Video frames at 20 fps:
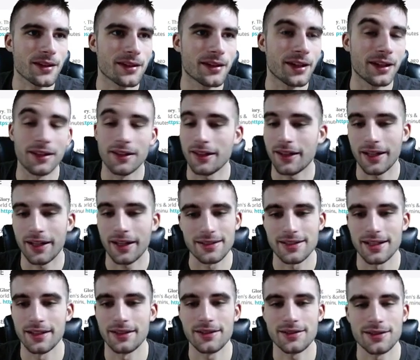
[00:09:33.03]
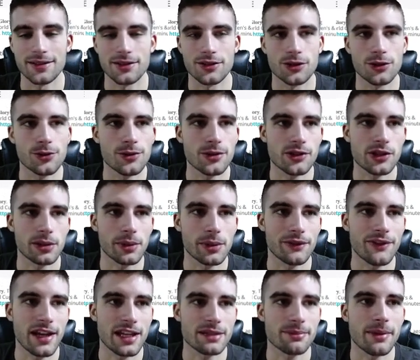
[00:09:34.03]
and like I said, this is two extremely
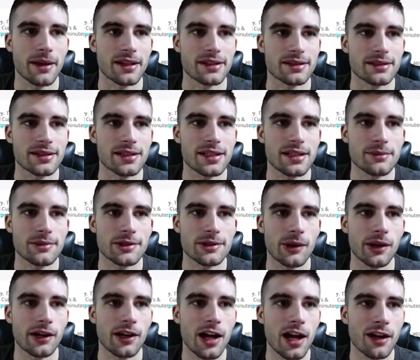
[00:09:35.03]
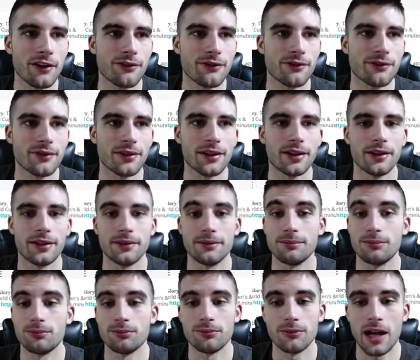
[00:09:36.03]
fast-paced teams squaring off. Uh,
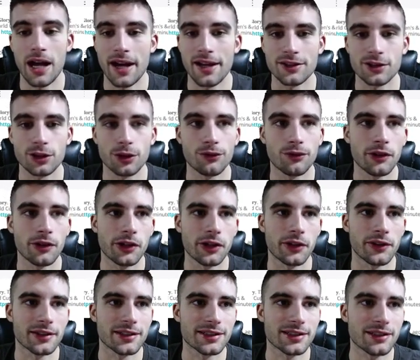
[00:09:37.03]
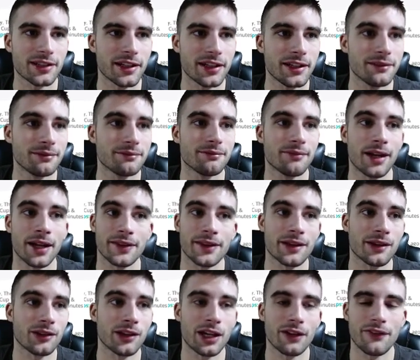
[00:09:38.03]
highest over/under on the slate. I
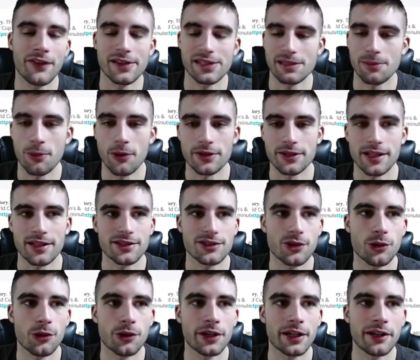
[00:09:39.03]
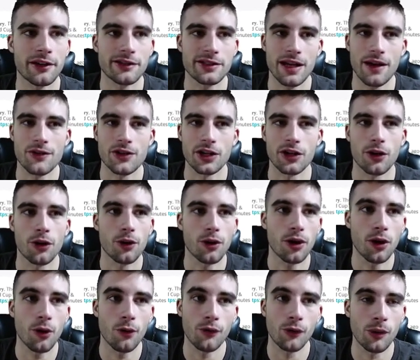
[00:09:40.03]
think a lot of fantasy points get scored here. He's averaging
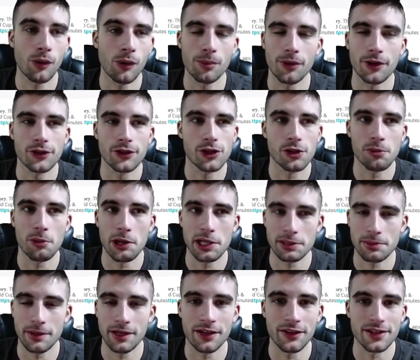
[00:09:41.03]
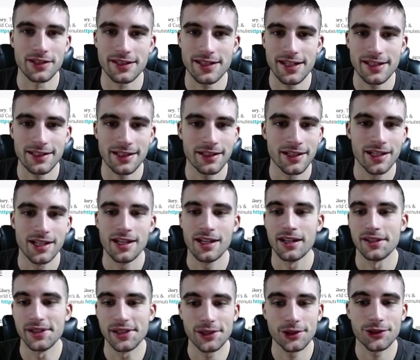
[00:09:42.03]
over 1.2 points per minute on the season,
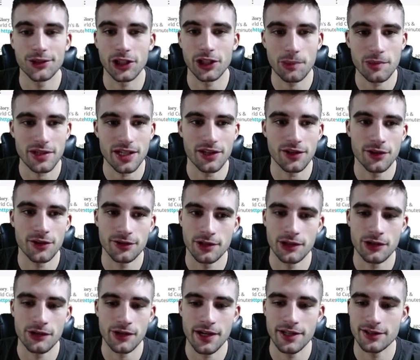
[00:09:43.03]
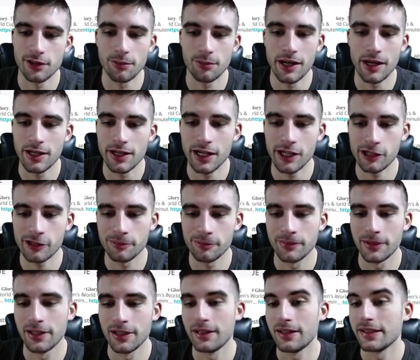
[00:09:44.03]
near 30% usage rate. So Brandon Ingram,
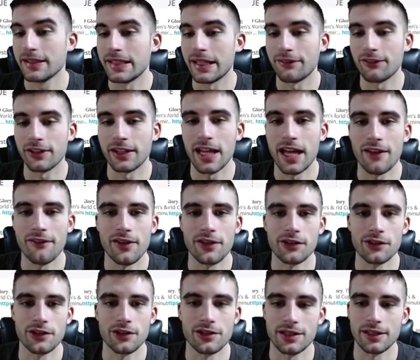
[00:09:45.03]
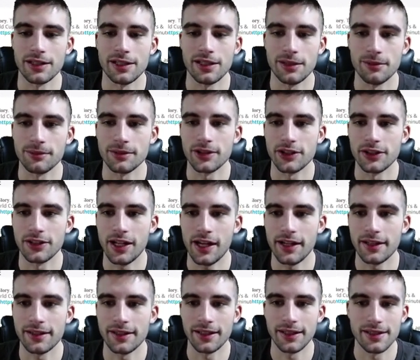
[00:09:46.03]
definitely have interest in him
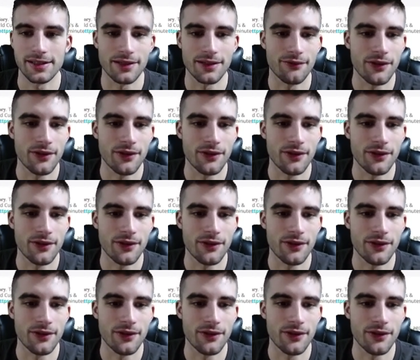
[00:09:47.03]
tonight. Think he's a